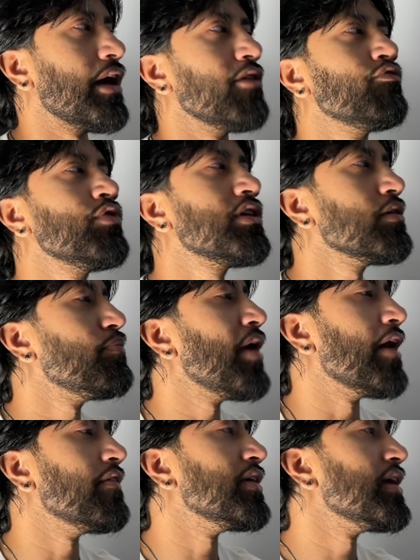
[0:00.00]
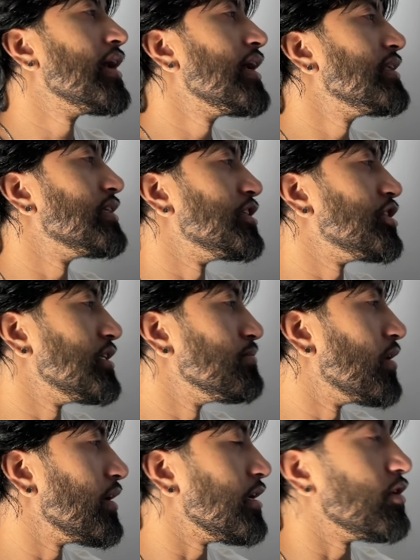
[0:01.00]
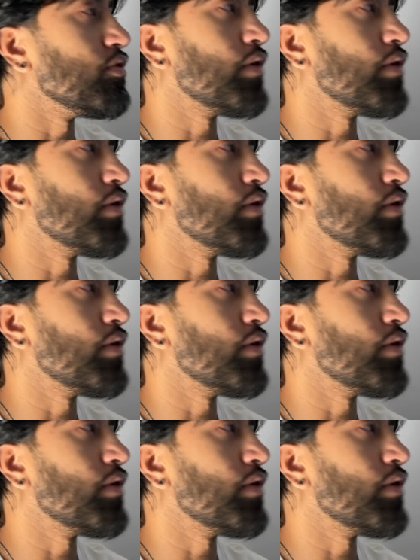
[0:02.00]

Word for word: if we compare it to Shiba Inu,